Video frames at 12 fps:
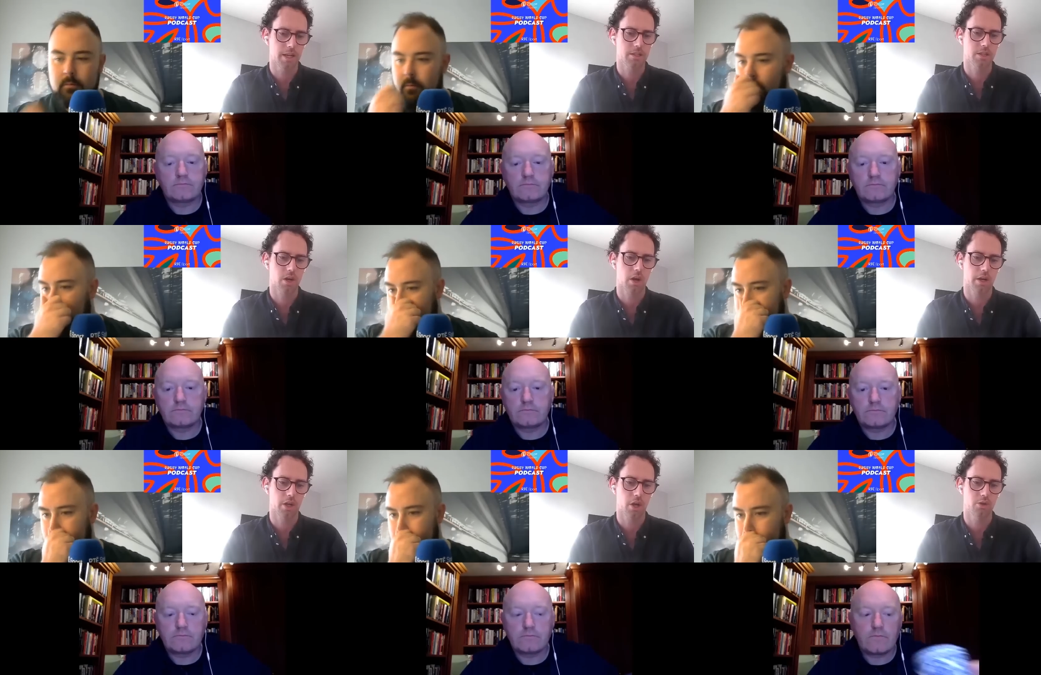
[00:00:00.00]
Speaker 1: the next
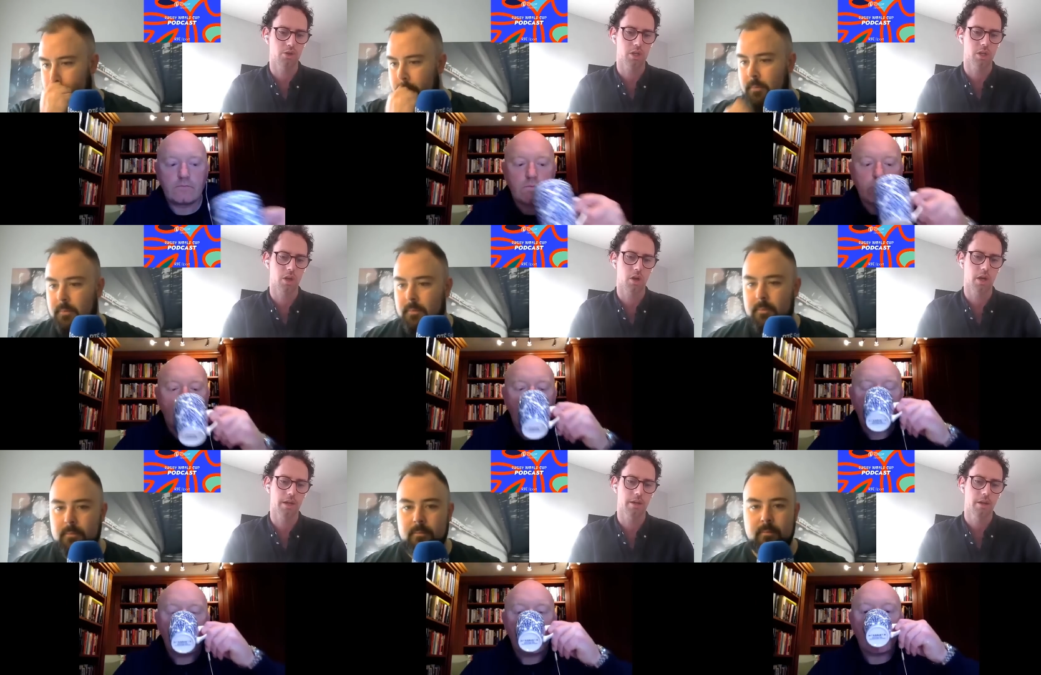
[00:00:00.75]
kind of coach in
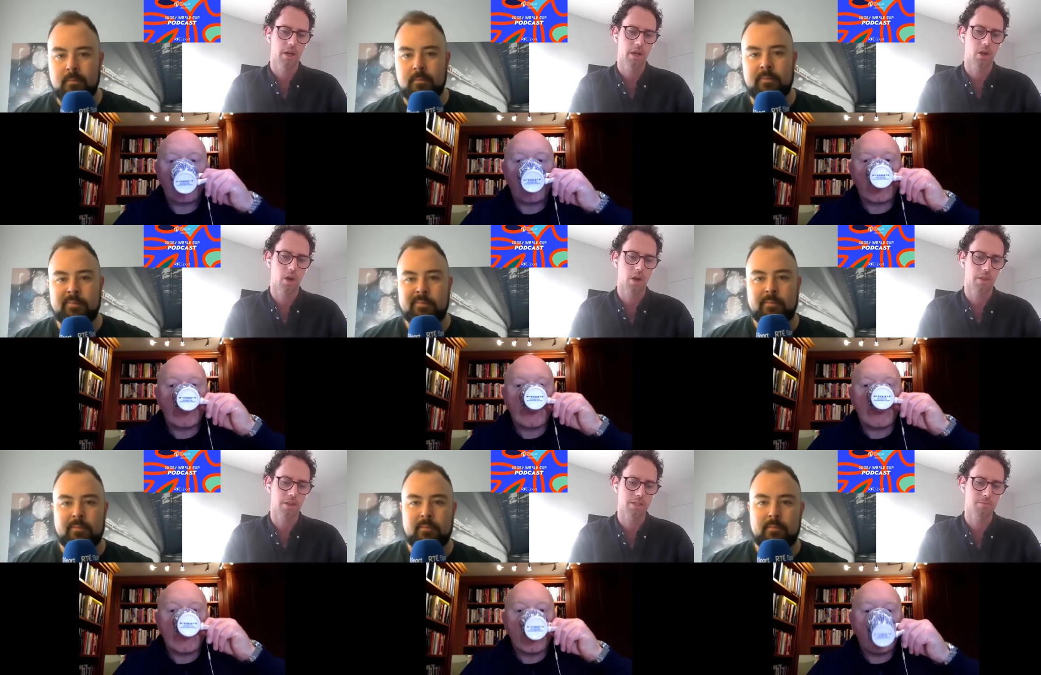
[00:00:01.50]
line, a
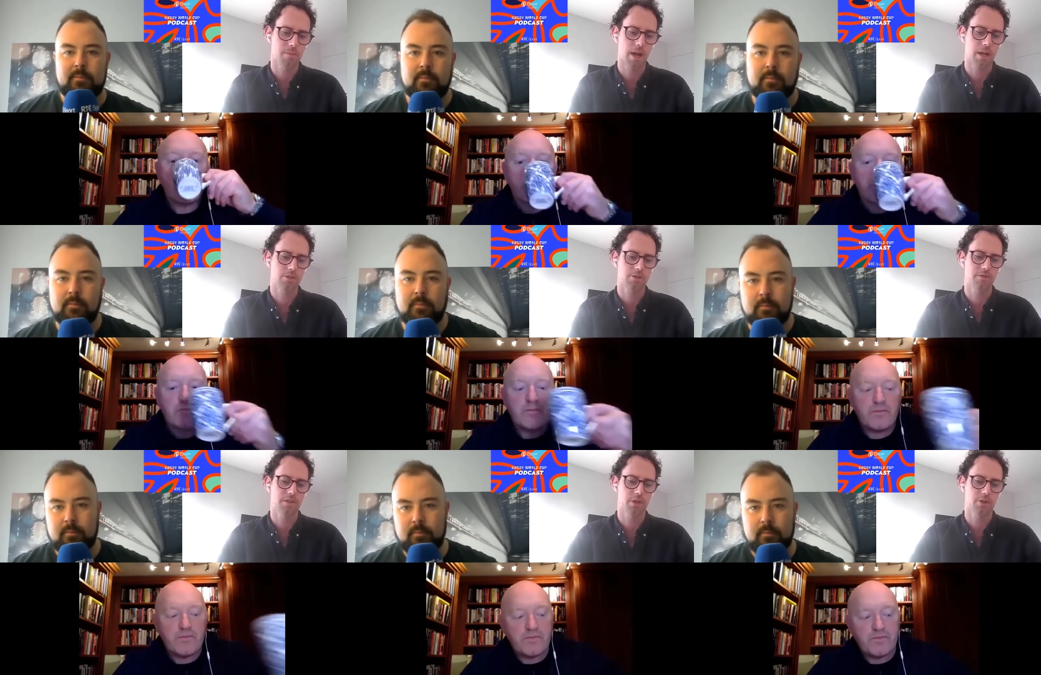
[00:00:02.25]
guy that's a master
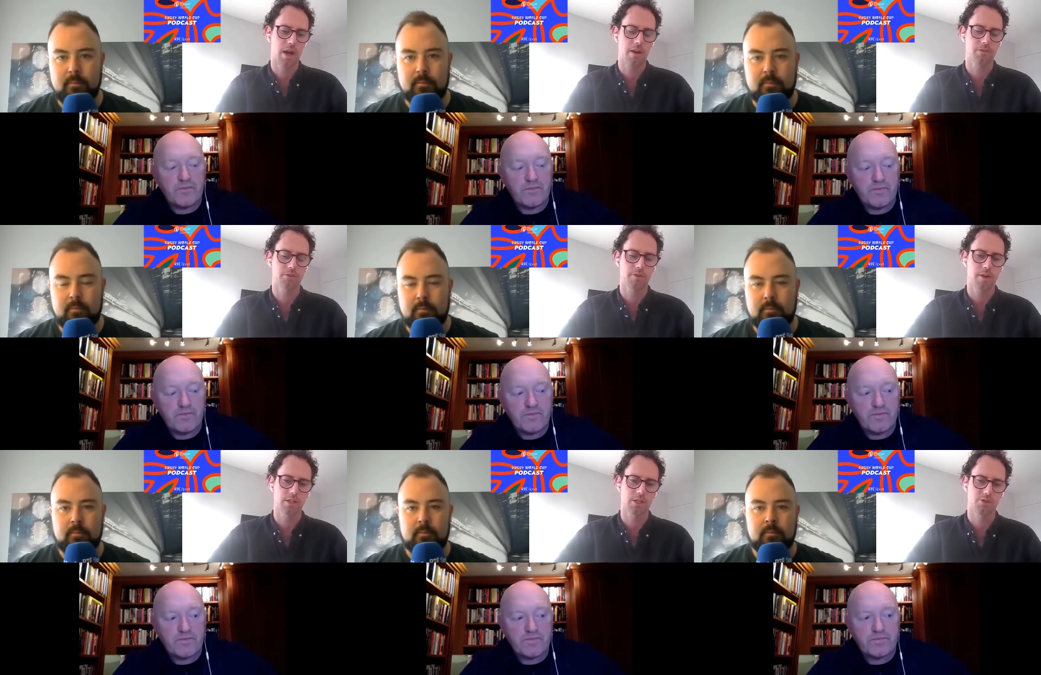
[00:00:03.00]
of his craft
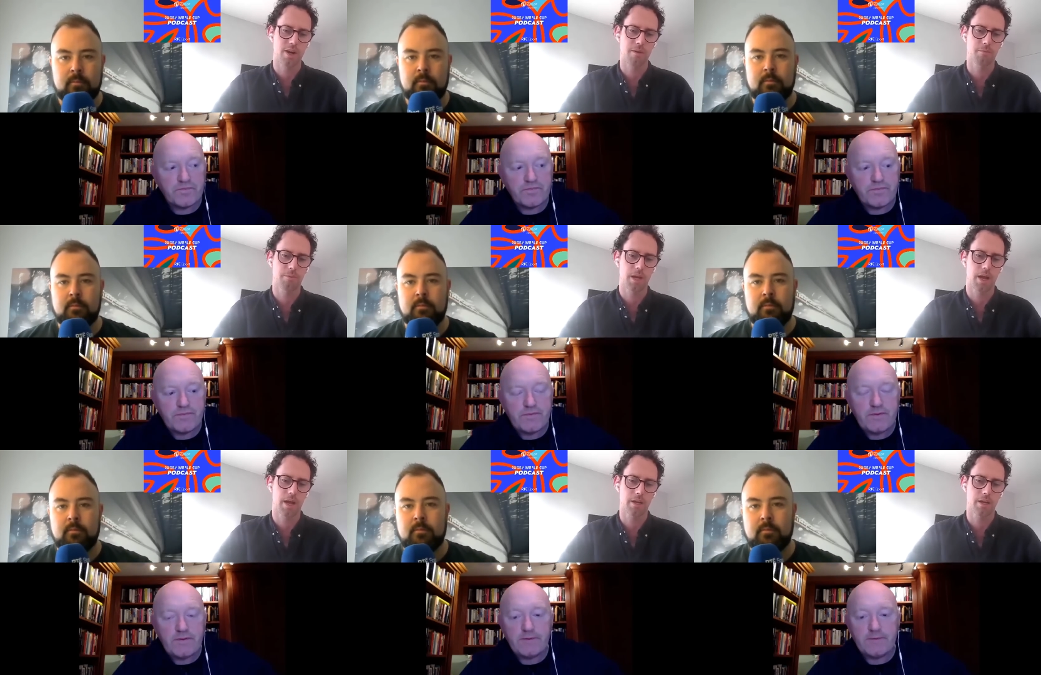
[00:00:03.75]
around scrum
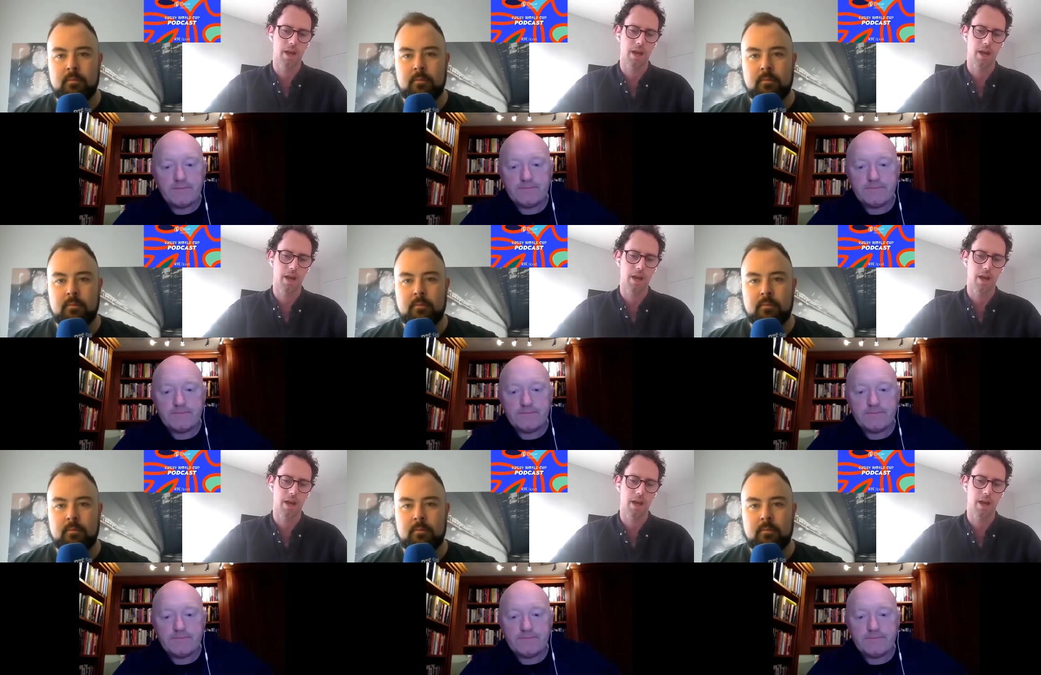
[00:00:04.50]
play.